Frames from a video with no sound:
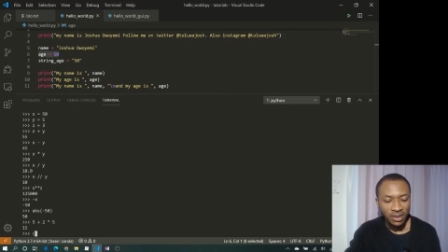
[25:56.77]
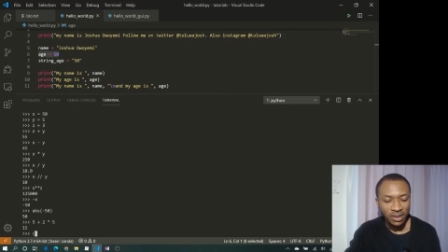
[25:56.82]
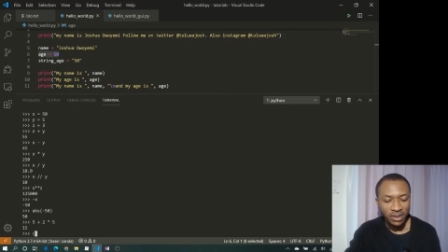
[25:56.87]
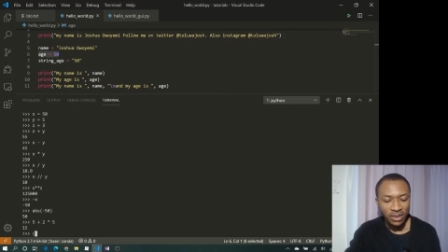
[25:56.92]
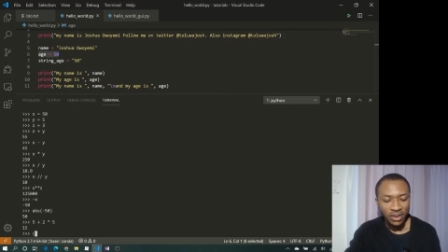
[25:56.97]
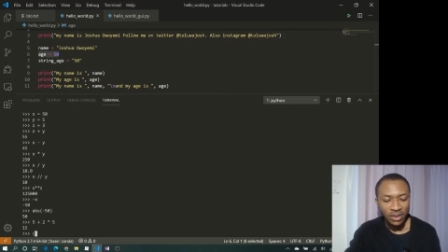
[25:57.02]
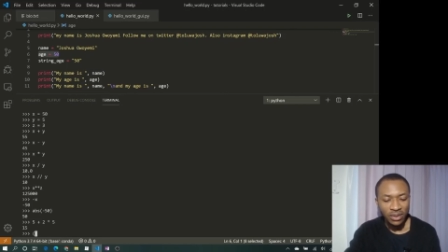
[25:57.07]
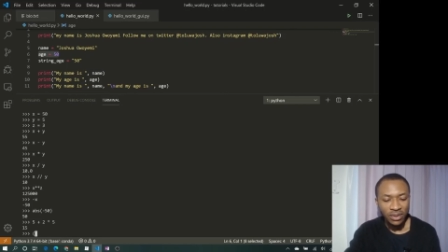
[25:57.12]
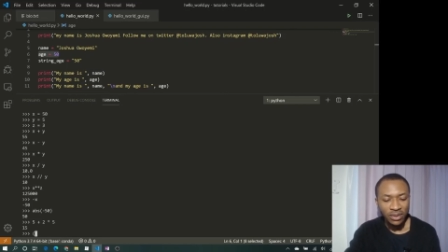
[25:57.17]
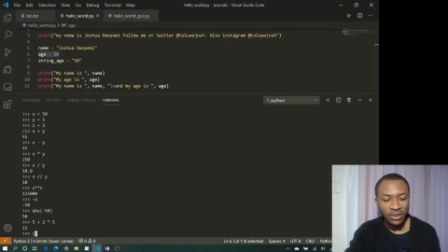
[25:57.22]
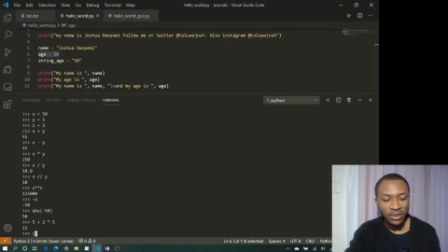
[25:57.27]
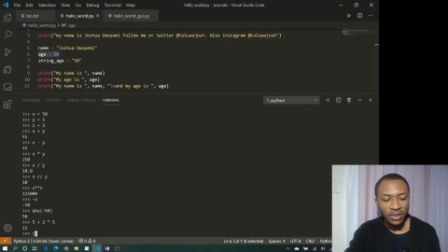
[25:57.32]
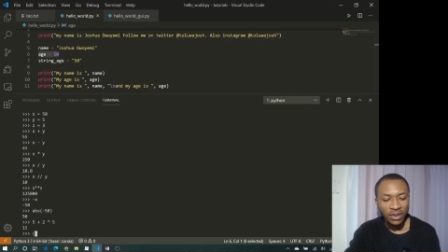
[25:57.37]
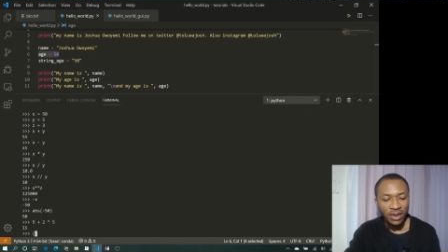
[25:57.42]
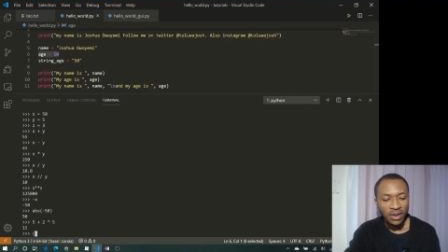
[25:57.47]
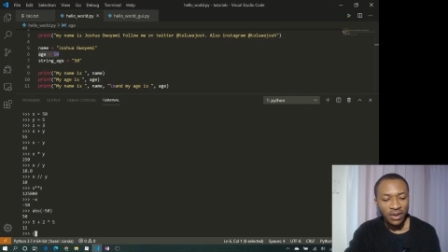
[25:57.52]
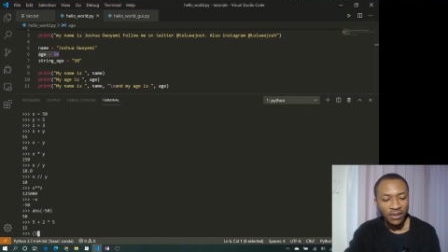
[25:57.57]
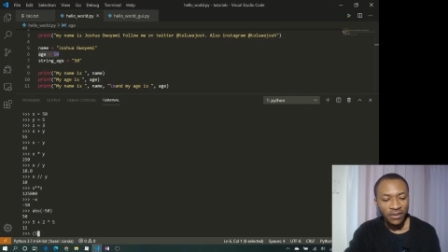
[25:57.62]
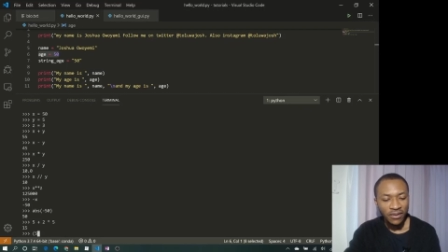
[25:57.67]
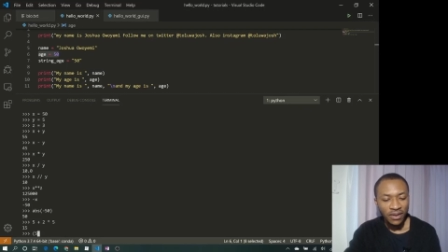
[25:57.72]
So
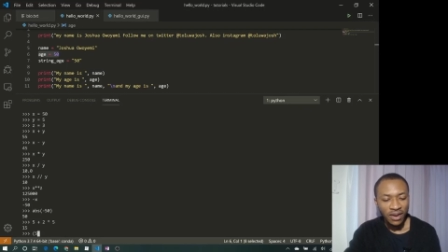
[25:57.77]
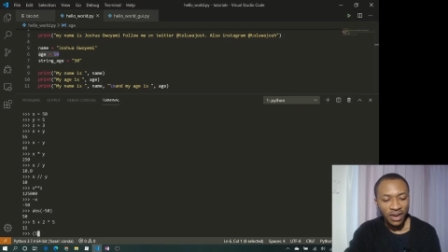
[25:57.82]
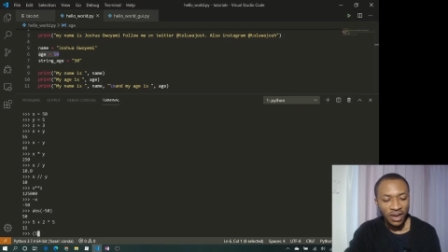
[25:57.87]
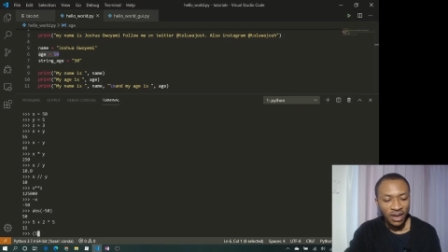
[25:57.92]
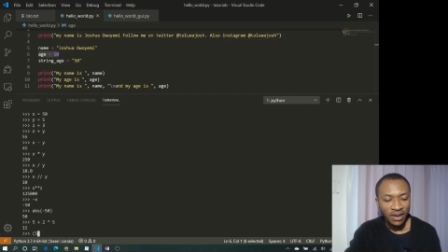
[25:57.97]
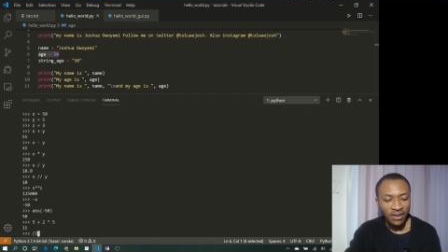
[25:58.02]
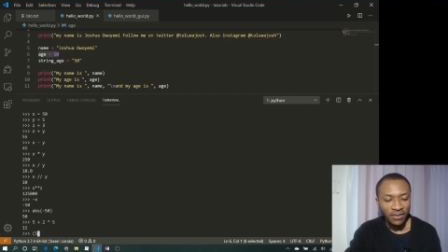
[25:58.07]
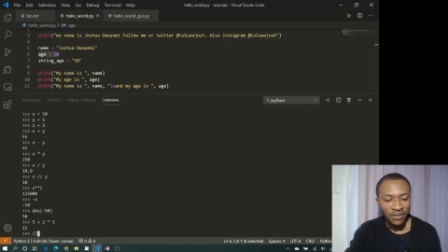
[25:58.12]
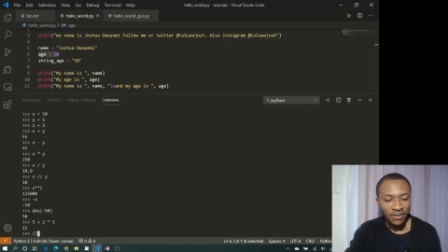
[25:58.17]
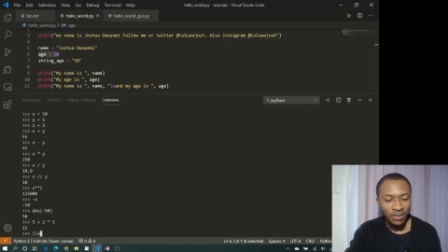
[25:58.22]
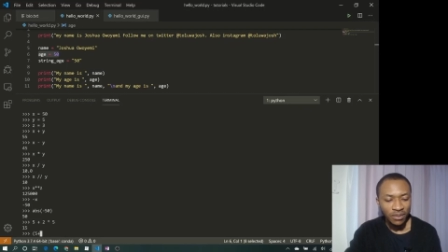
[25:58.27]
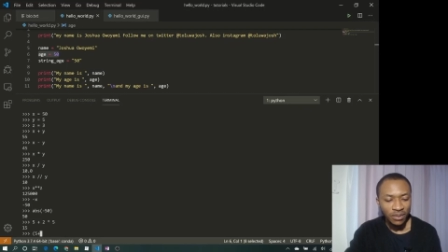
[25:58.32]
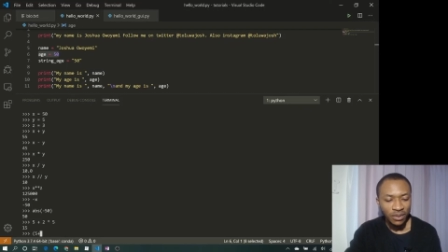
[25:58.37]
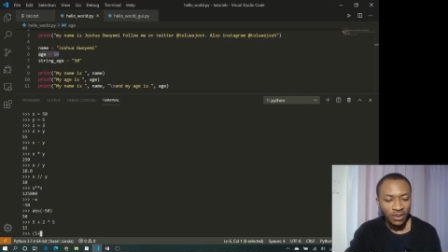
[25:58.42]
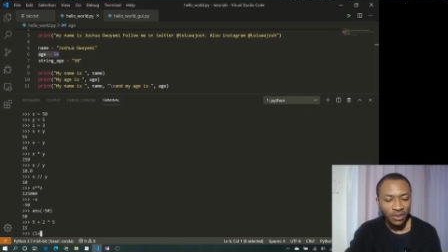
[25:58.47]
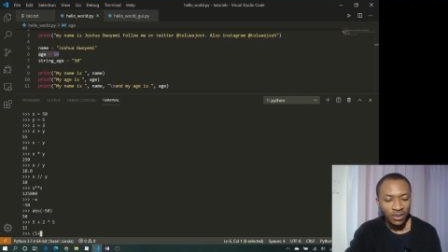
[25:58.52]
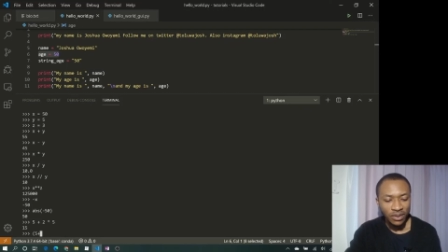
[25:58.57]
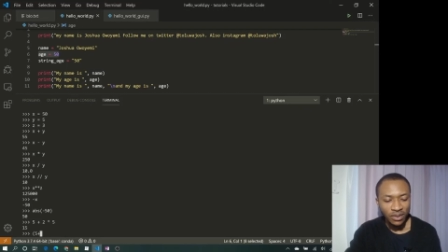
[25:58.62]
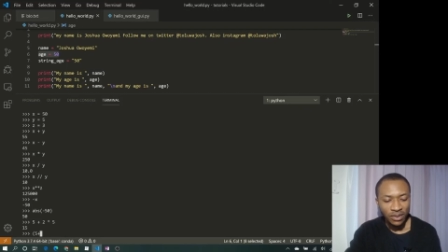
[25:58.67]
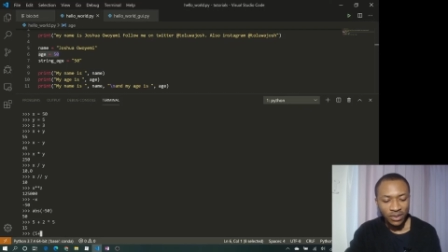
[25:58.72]
5
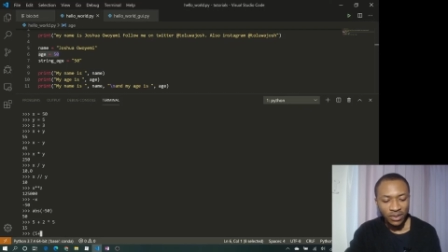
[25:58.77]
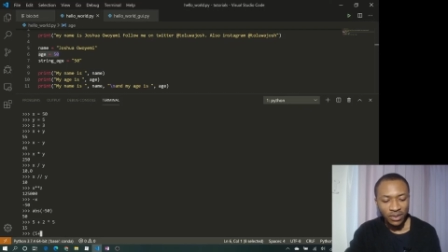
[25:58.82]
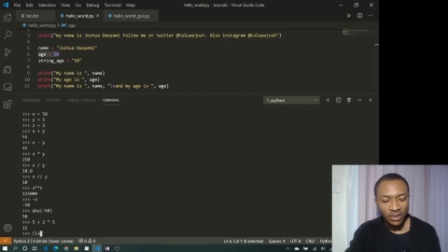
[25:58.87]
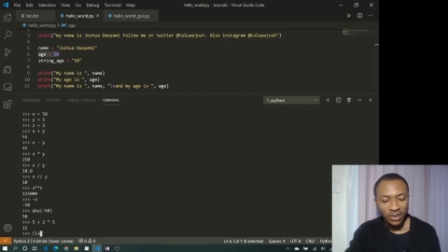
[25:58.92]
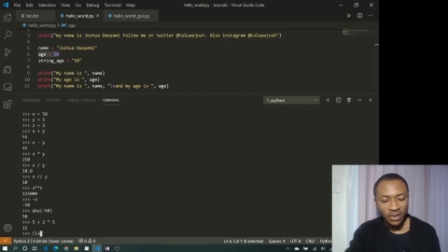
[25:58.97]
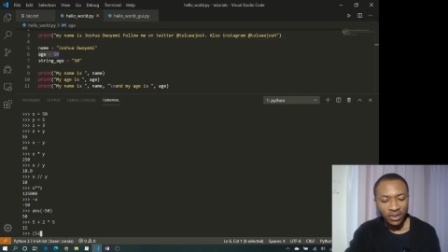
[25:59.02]
plus